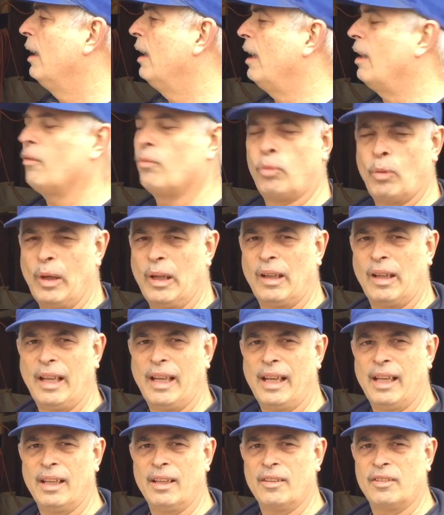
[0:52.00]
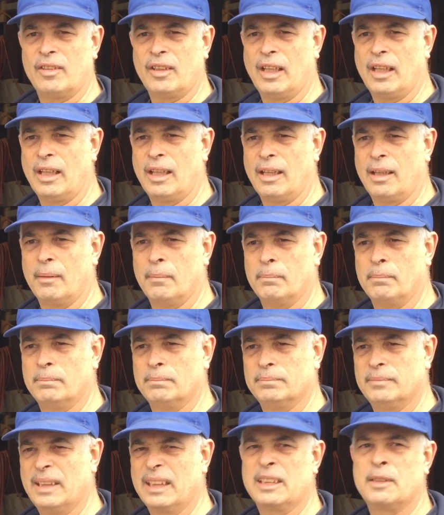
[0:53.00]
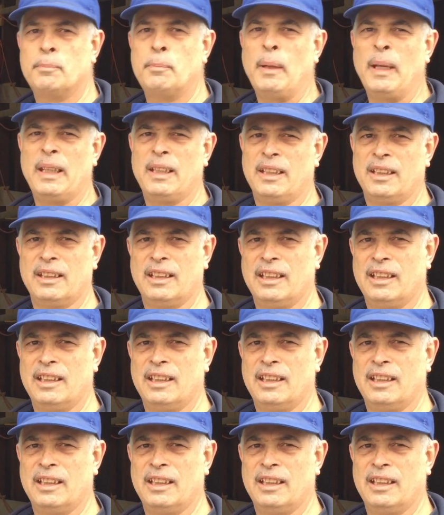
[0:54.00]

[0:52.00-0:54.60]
as expanding